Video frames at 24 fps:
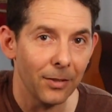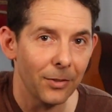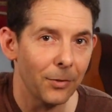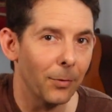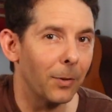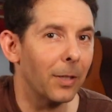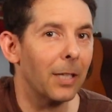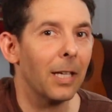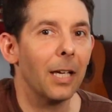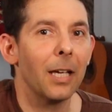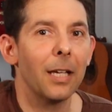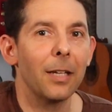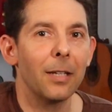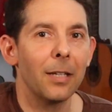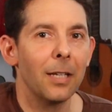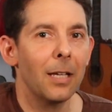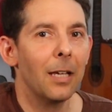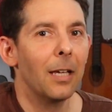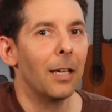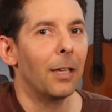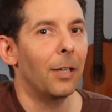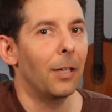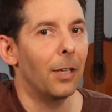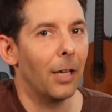So again,
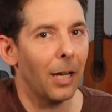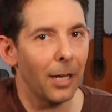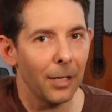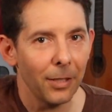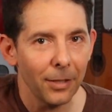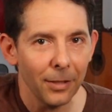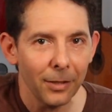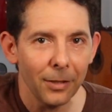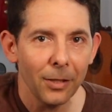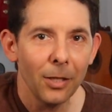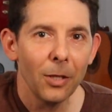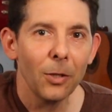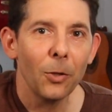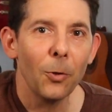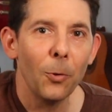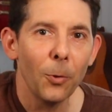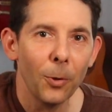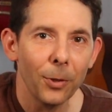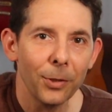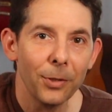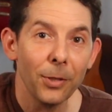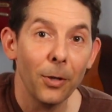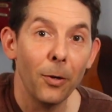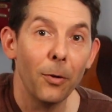not a
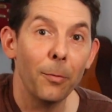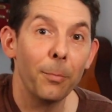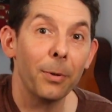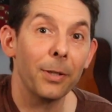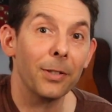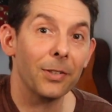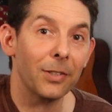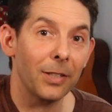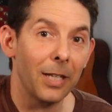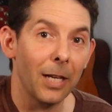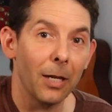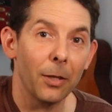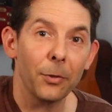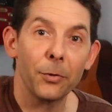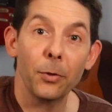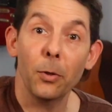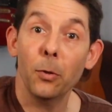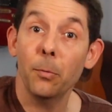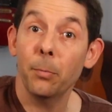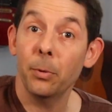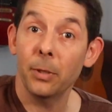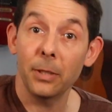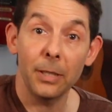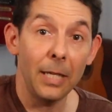chord tone, but a scale
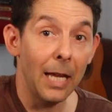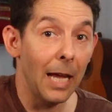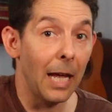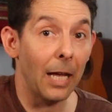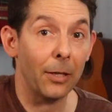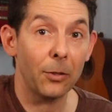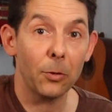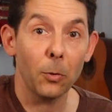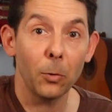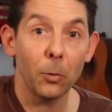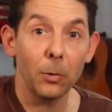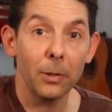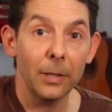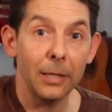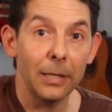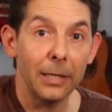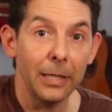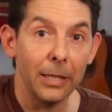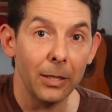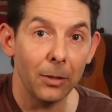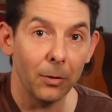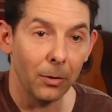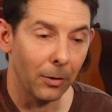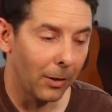tone, but yeah, totally
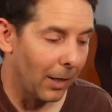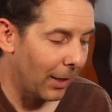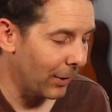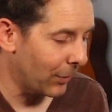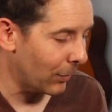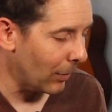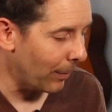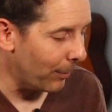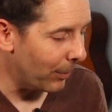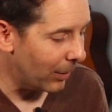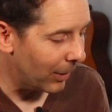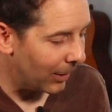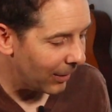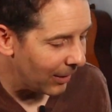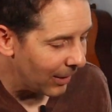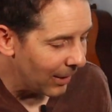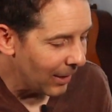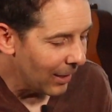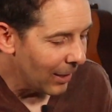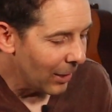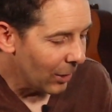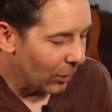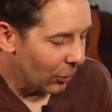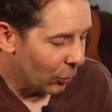legal. All right, so I'm gonna
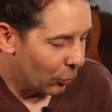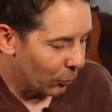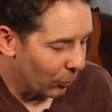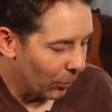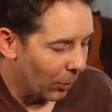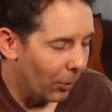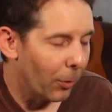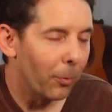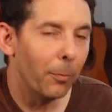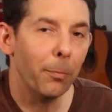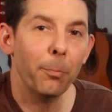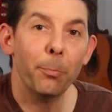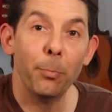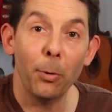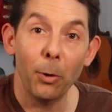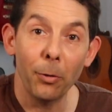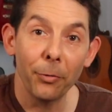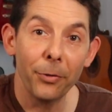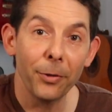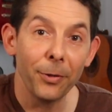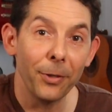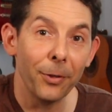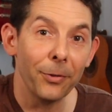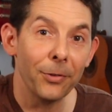drone both
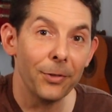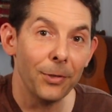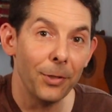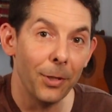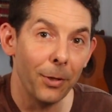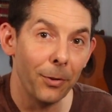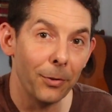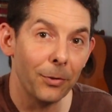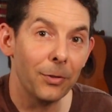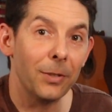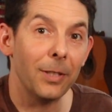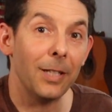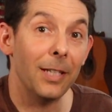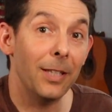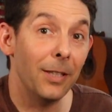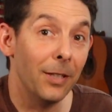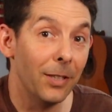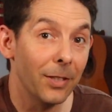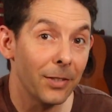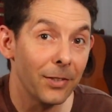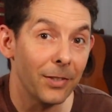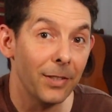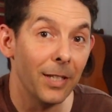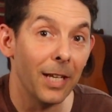of those notes in
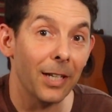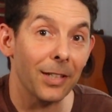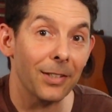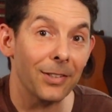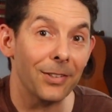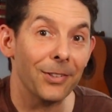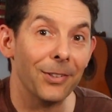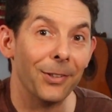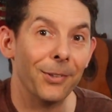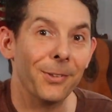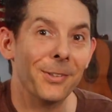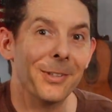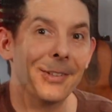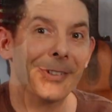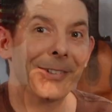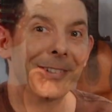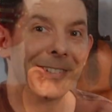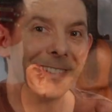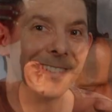this next solo.